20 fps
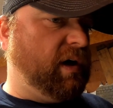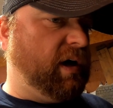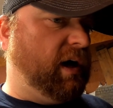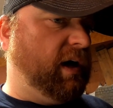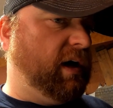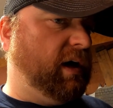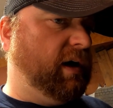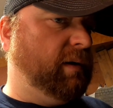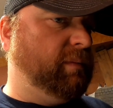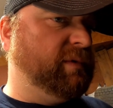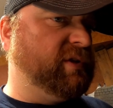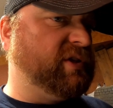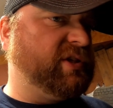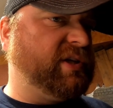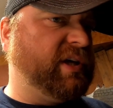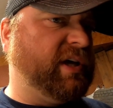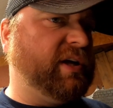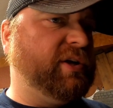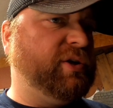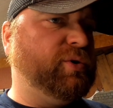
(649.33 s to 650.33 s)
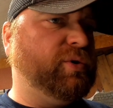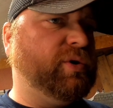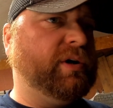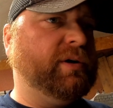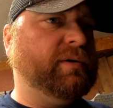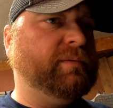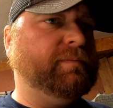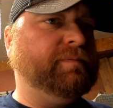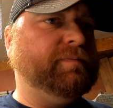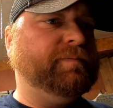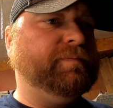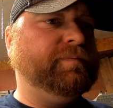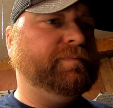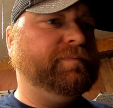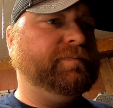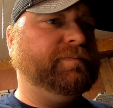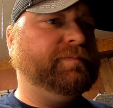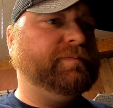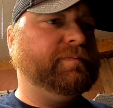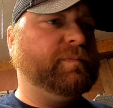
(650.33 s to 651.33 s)
instead of doing
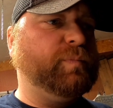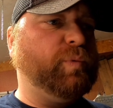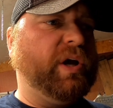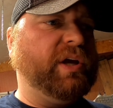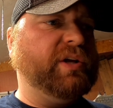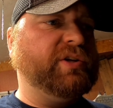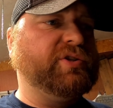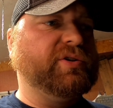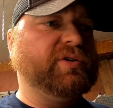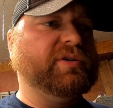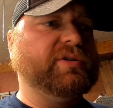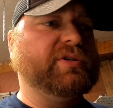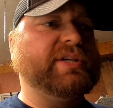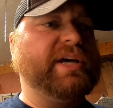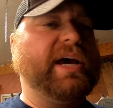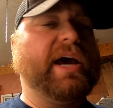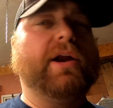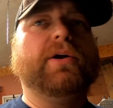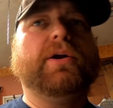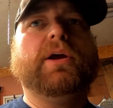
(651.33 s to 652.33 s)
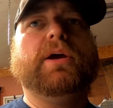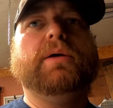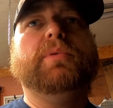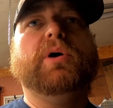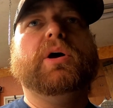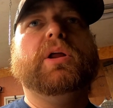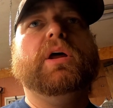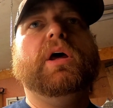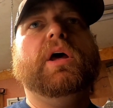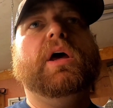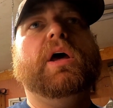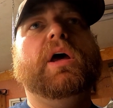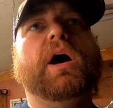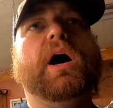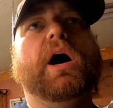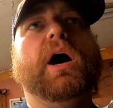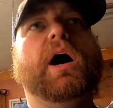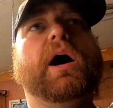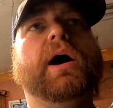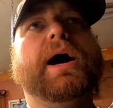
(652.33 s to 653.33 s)
wait until Saturday. But
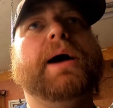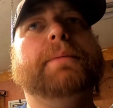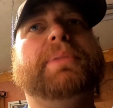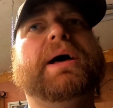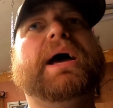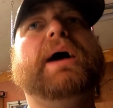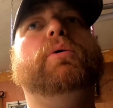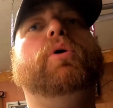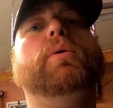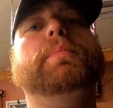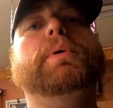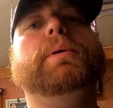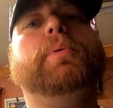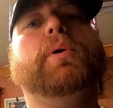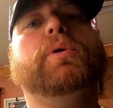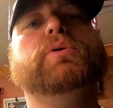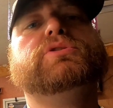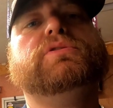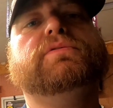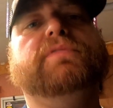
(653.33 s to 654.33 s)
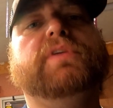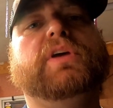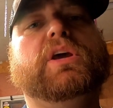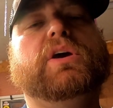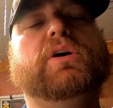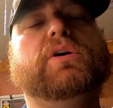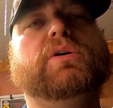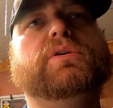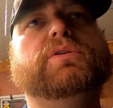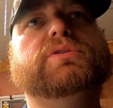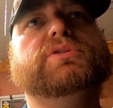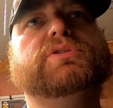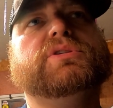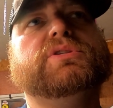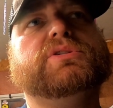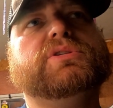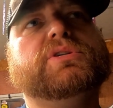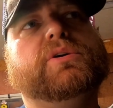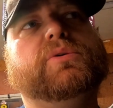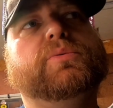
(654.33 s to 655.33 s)
I probably won't be posting videos
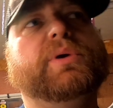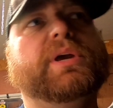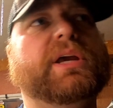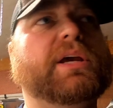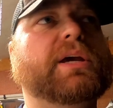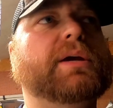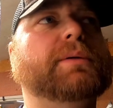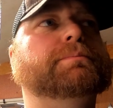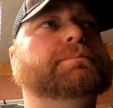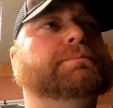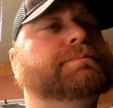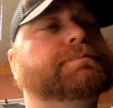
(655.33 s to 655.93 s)
until we